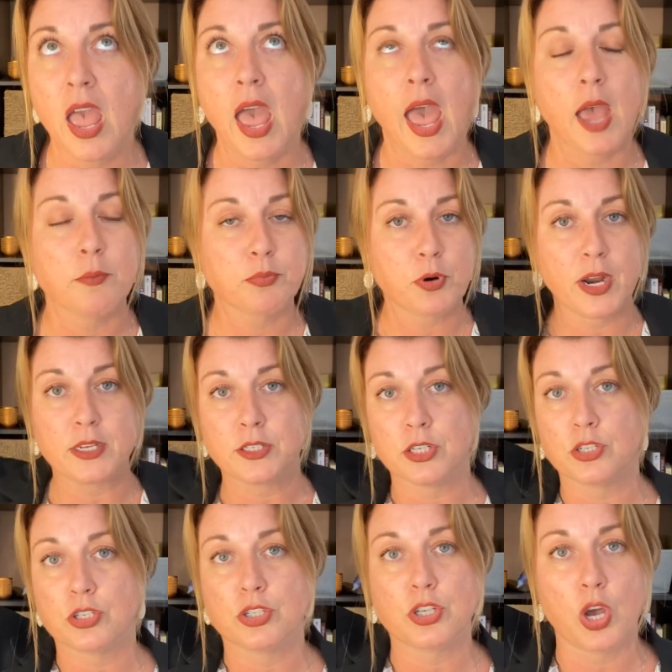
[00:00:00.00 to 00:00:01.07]
and price
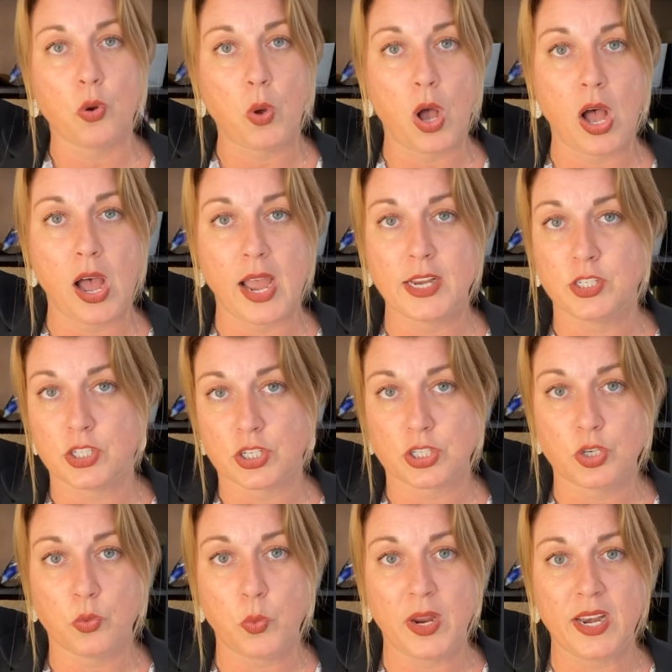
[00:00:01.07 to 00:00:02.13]
it so high just
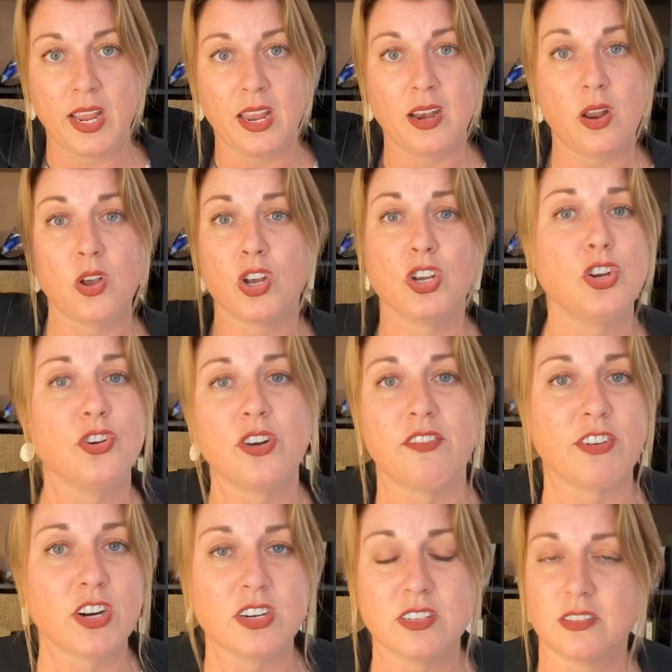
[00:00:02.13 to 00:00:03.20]
to win it. You're
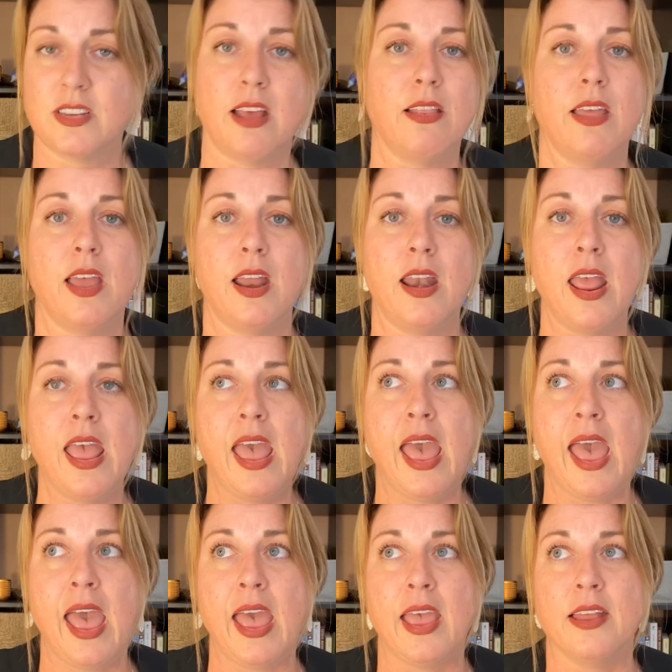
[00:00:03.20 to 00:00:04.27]
never going to sell it,
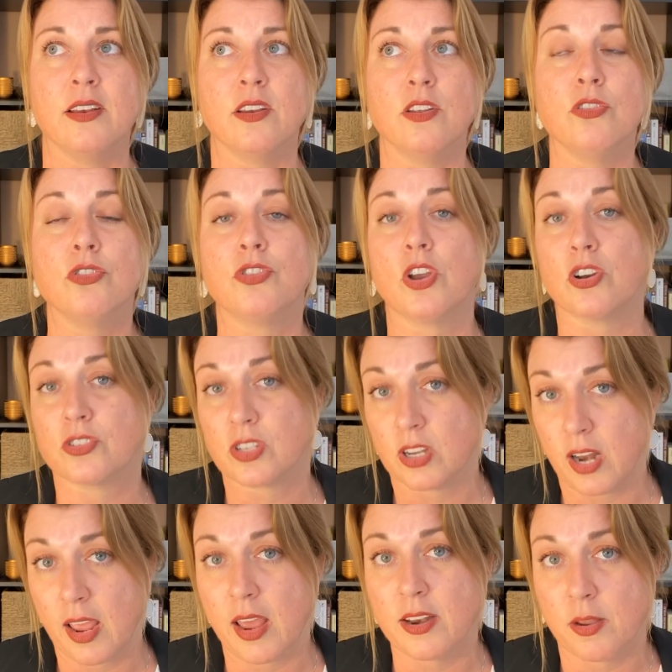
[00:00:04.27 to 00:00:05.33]
and there's going
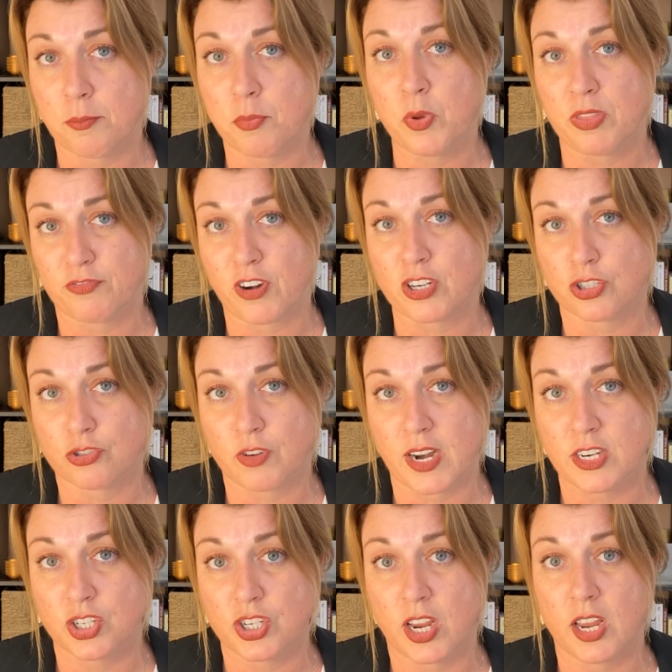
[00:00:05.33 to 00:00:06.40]
to end up with
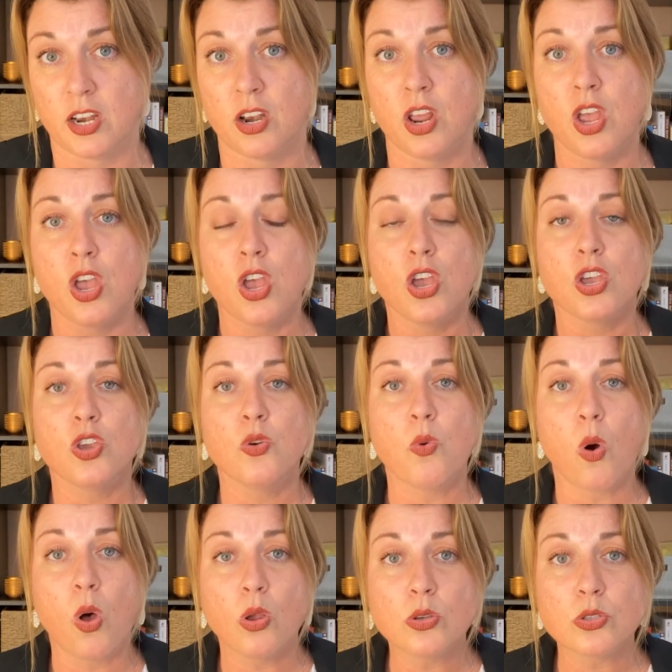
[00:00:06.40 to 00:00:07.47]
frustration. You
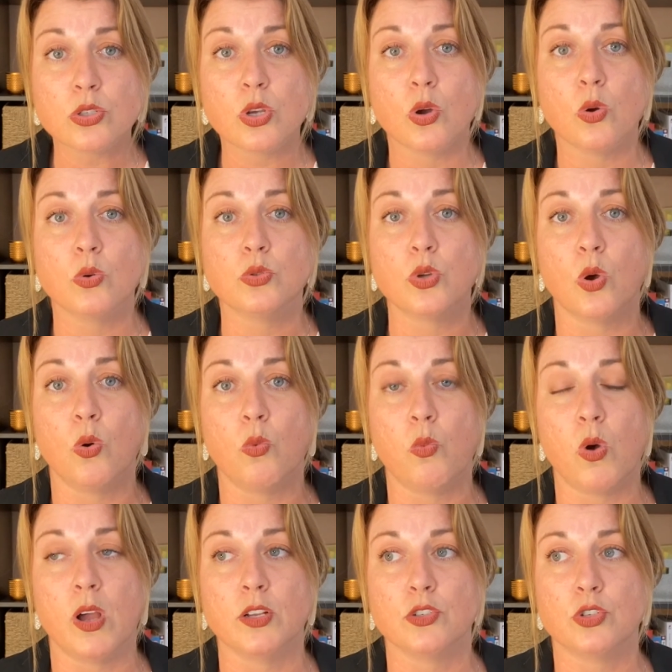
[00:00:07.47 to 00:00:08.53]
also don't
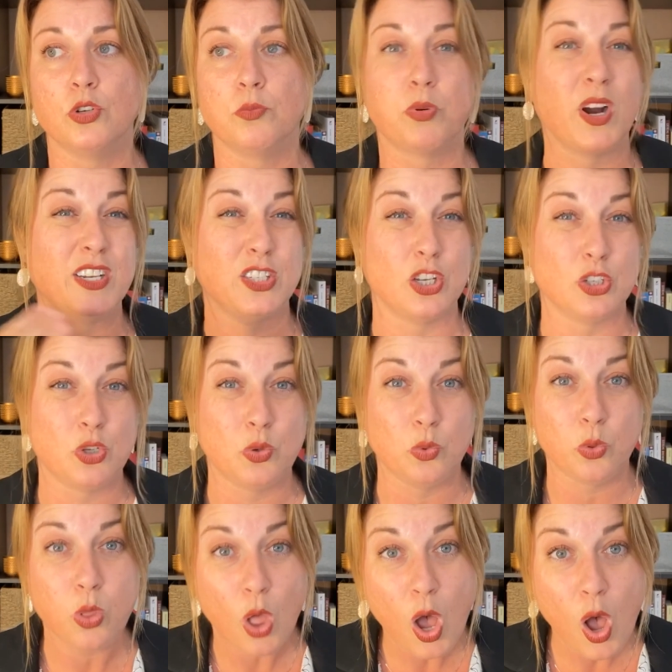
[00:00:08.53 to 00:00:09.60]
want to price it too
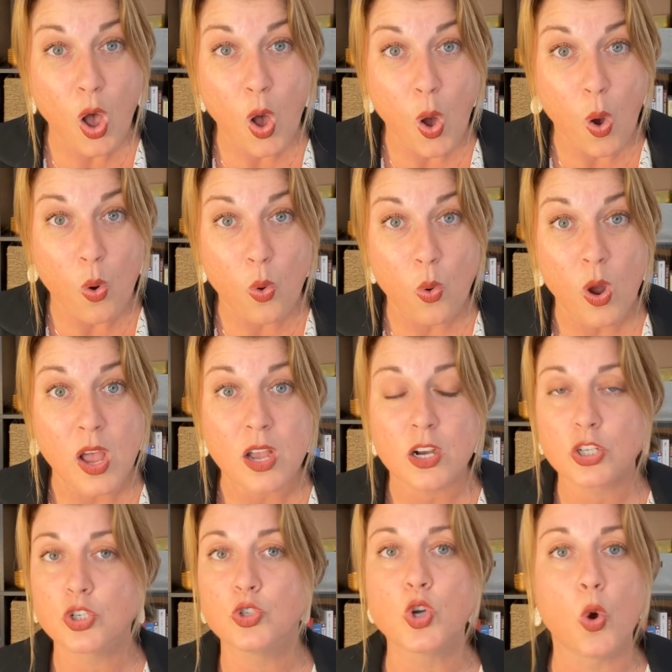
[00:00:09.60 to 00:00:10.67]
low
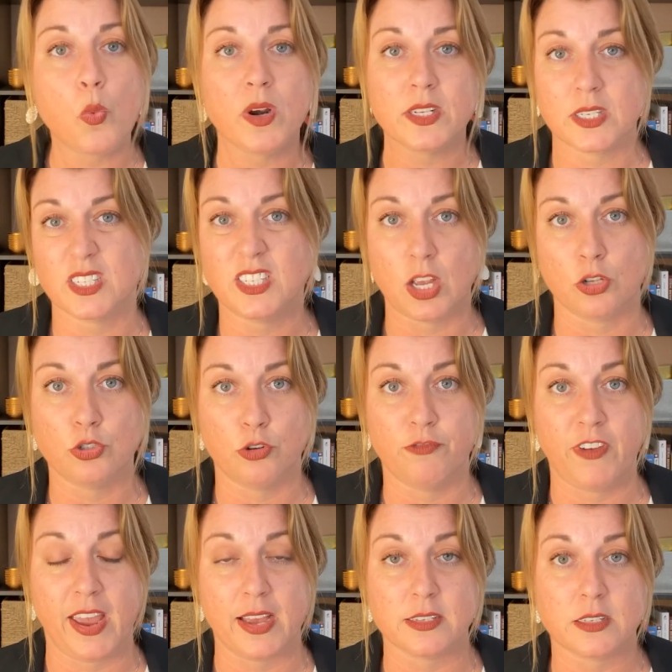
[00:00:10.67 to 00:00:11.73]
because you don't want it to sell too
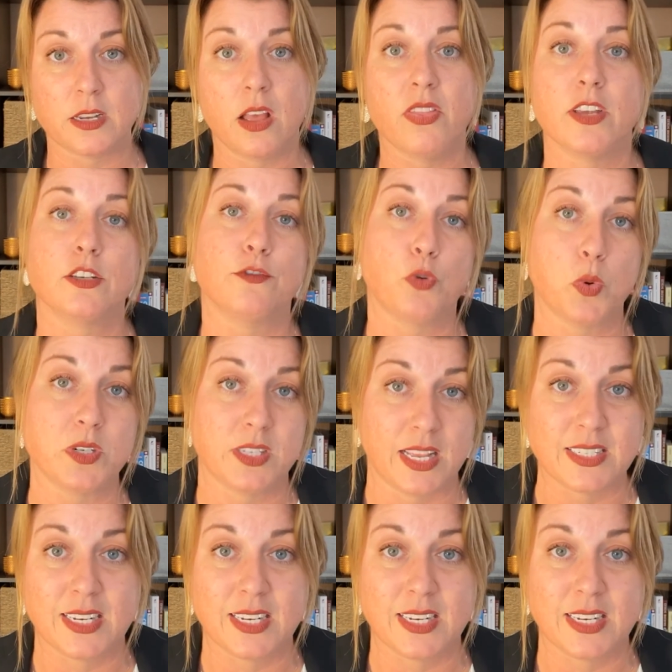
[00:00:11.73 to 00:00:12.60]
fast, unless of course that's